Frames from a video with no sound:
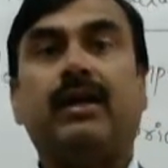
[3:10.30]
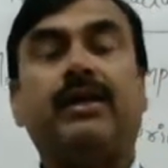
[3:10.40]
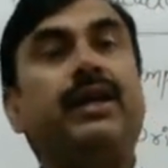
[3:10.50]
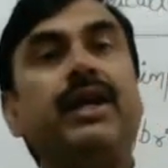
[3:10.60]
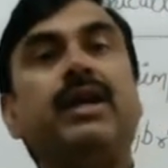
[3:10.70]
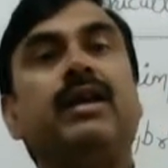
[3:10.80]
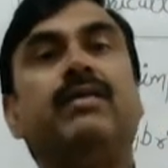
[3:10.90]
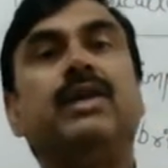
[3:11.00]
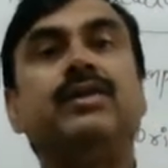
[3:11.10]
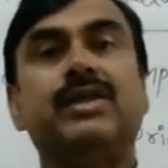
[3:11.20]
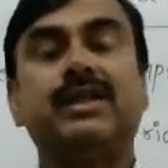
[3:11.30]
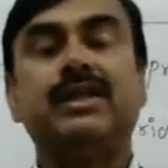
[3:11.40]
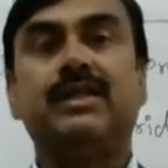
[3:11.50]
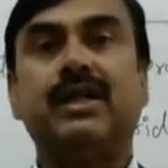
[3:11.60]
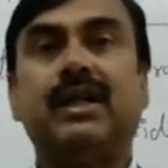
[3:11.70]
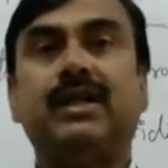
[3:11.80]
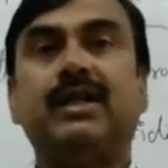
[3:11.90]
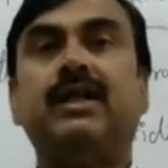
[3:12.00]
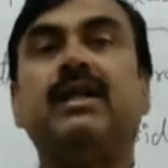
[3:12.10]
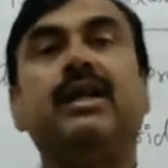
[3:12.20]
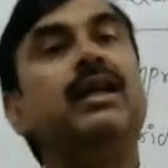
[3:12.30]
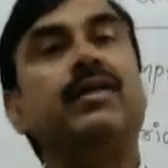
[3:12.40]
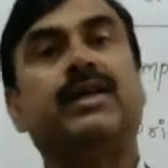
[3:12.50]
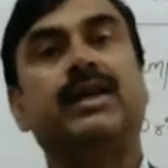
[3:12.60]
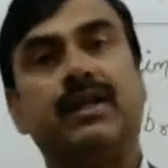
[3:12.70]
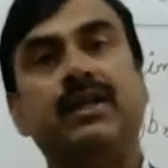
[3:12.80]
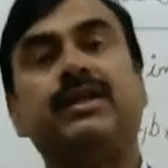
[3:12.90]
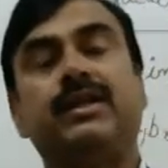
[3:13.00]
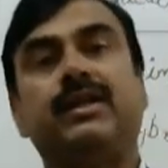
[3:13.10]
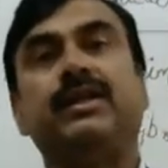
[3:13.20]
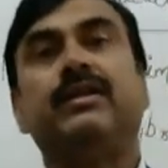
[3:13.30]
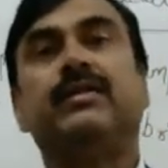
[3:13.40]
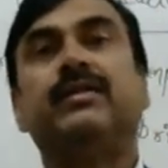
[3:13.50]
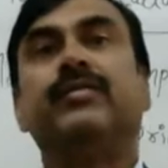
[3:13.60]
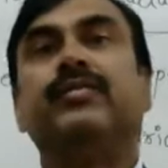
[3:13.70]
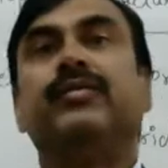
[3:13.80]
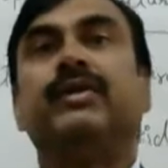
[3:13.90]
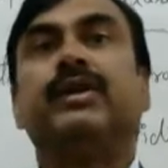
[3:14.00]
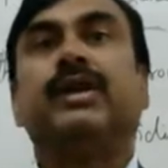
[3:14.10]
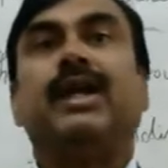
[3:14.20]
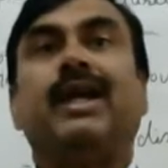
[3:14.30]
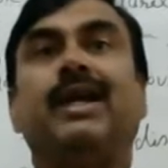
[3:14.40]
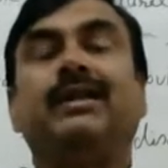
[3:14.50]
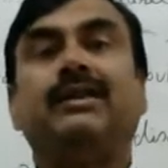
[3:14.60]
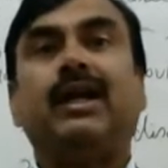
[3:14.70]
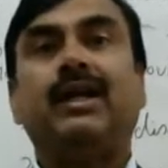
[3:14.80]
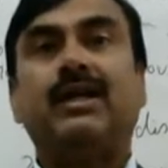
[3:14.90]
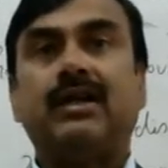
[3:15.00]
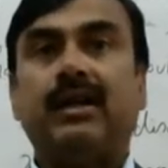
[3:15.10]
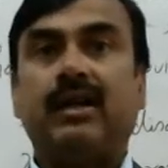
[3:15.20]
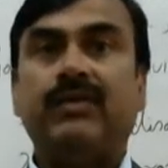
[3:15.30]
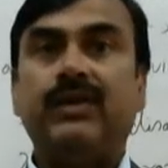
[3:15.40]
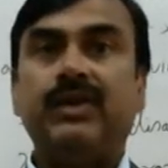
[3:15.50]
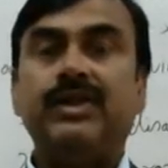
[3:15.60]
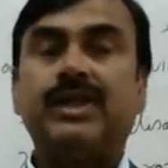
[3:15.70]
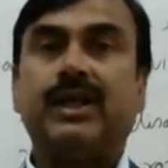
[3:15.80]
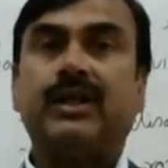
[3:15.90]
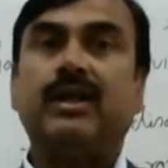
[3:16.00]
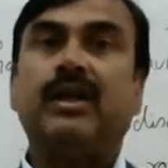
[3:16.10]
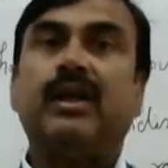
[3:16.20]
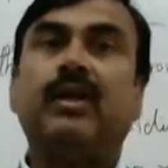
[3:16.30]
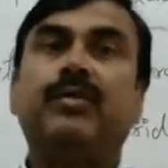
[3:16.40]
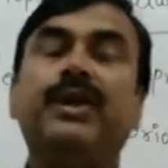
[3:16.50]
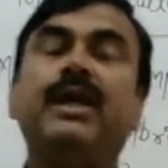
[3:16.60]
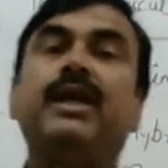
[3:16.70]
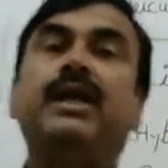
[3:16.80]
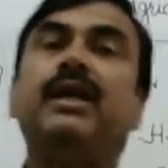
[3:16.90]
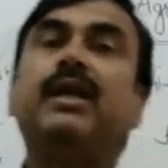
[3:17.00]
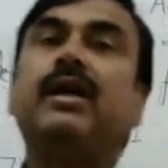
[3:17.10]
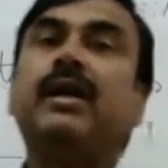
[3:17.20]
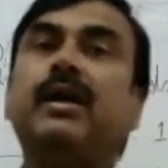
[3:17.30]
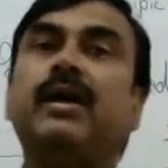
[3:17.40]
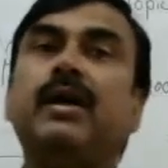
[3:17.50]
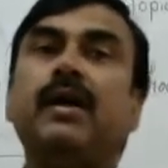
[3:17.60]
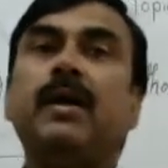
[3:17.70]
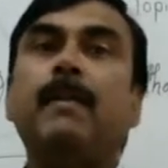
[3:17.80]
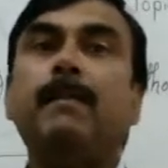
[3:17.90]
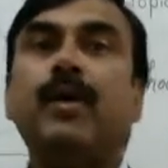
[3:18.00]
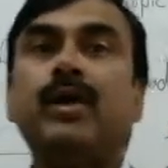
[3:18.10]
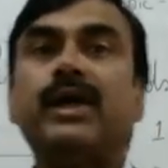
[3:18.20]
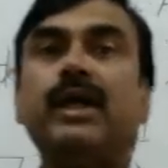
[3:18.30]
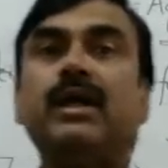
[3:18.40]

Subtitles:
Green Revolution started in our country, in that revolution we import